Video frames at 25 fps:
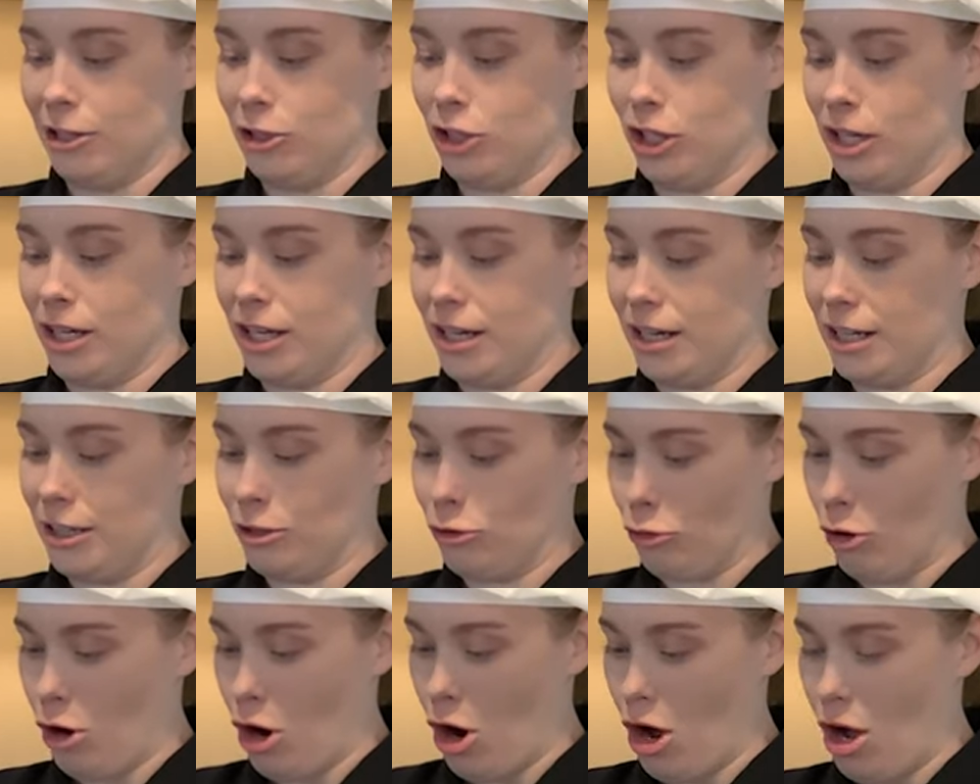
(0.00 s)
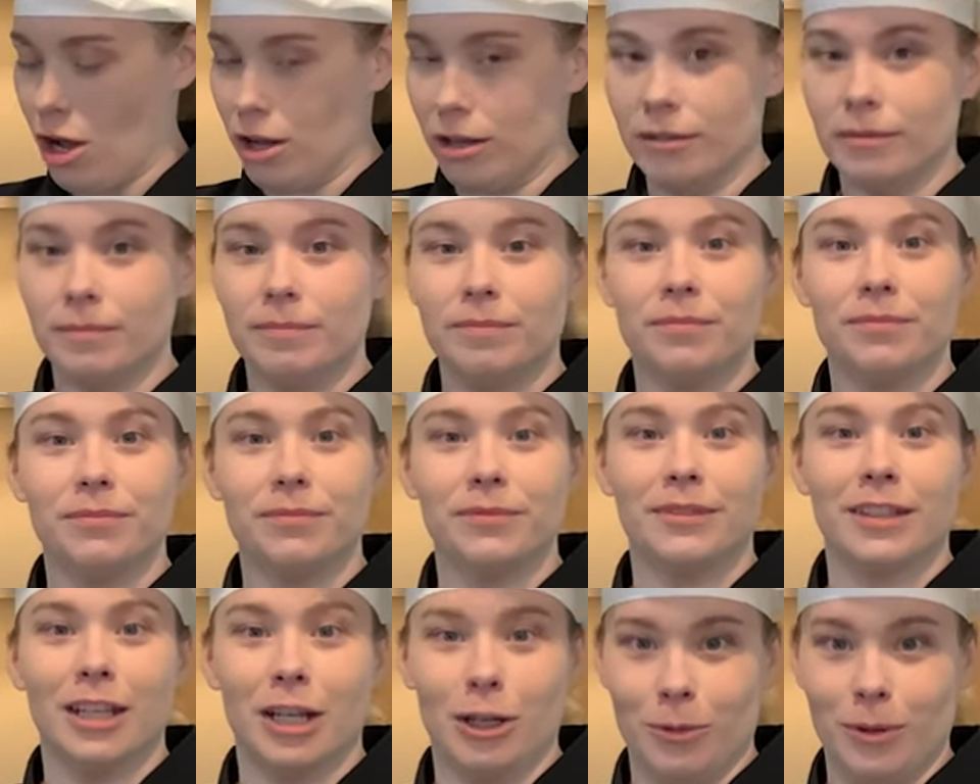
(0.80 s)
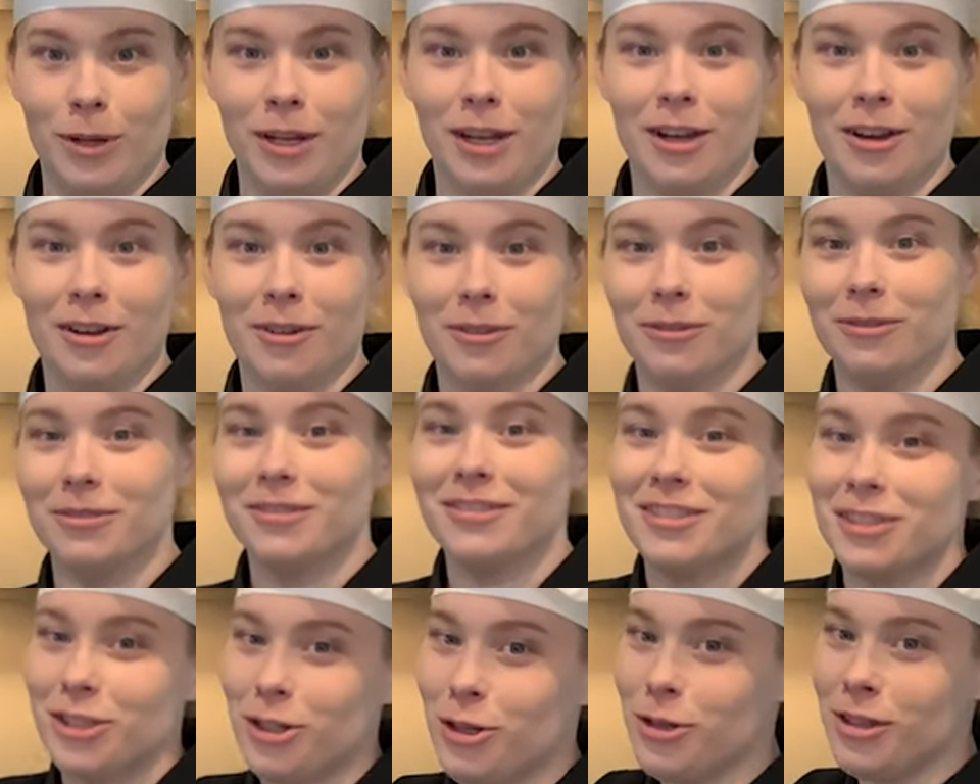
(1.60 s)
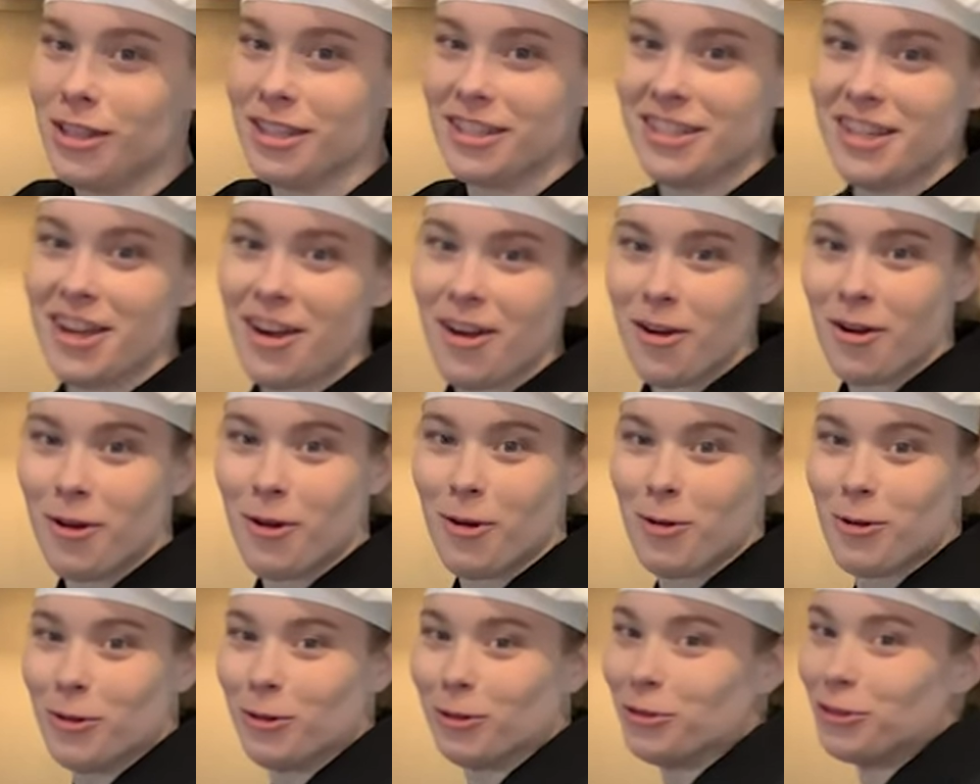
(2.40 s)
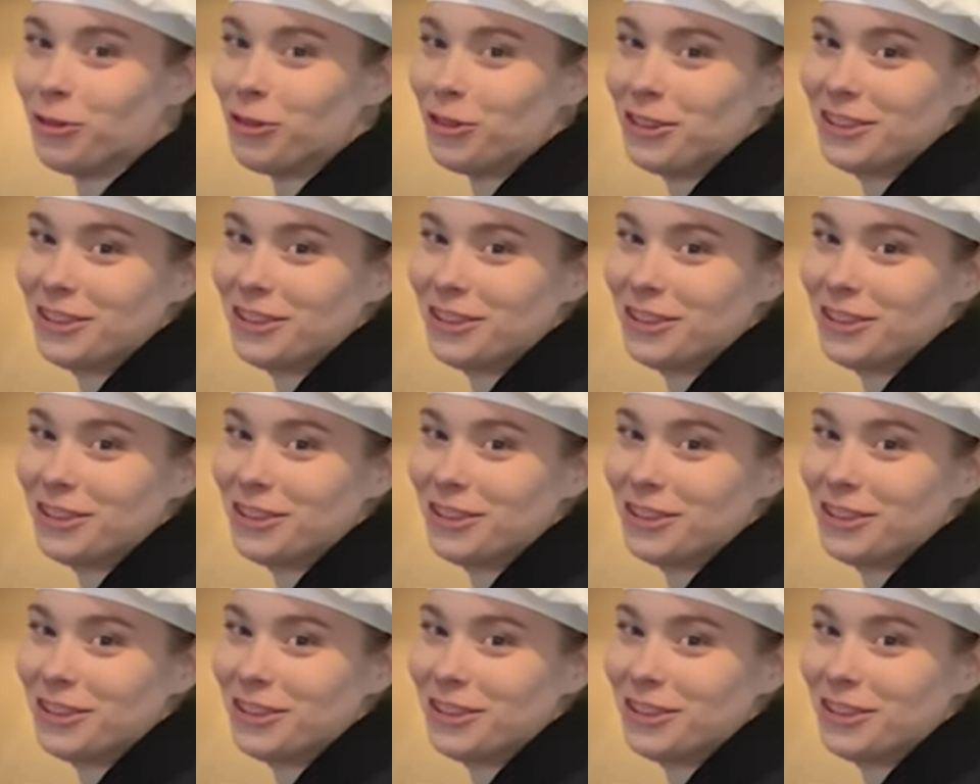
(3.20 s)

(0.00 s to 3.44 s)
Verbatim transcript: the chicken, it's raw. Here we go, to the stove!